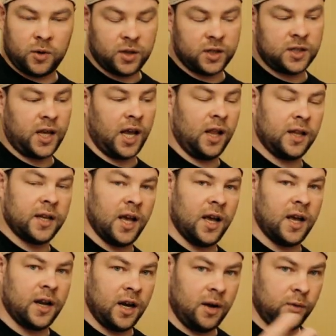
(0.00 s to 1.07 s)
scale, yeah,
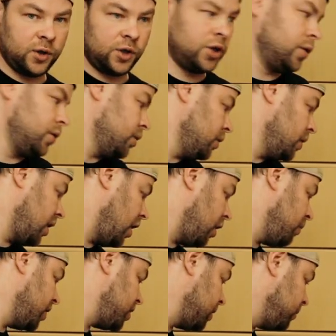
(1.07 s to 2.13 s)
and I will show you how
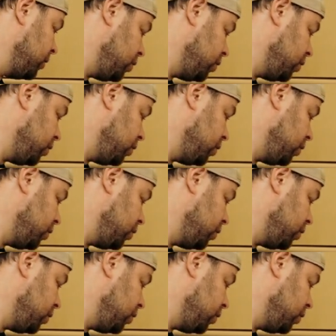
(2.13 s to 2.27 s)
much I'm